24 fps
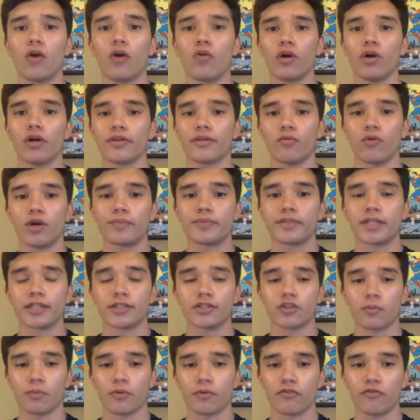well the
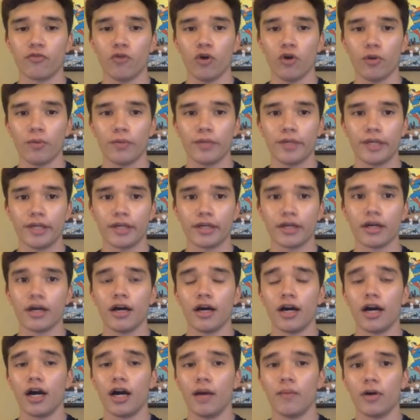websites are performing
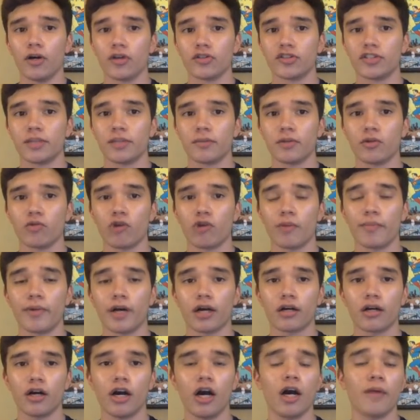on
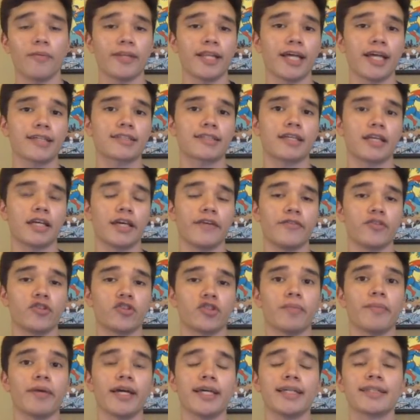SimilarWeb.com. And that's going to give you
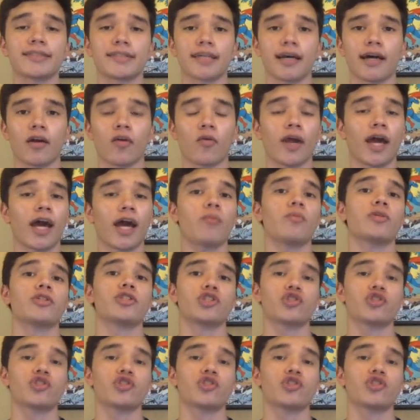some insight on how much